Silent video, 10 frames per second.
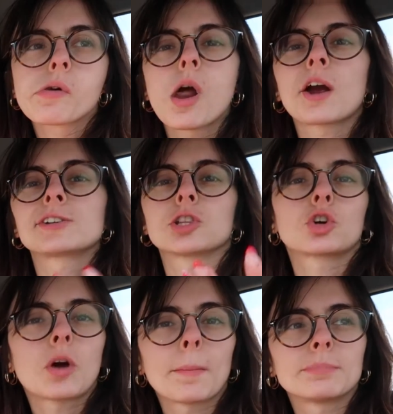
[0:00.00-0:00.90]
because of the
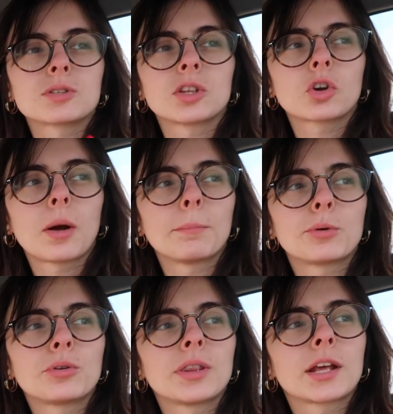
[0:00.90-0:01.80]
crumbs and the
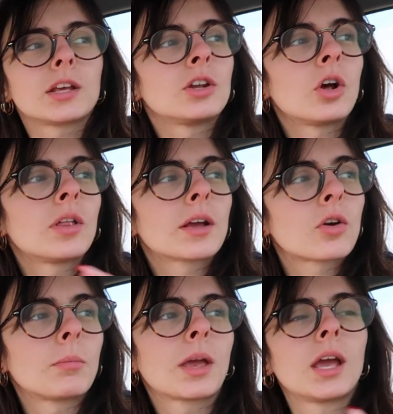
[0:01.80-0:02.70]
crumble and like, you know, like
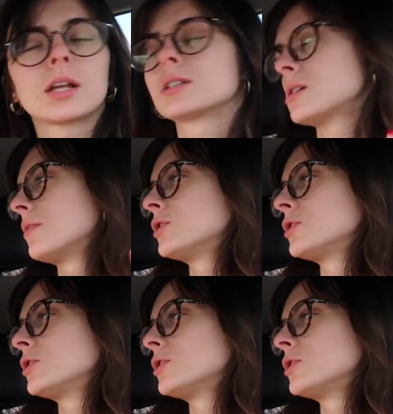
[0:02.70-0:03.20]
crumb cake and stuff.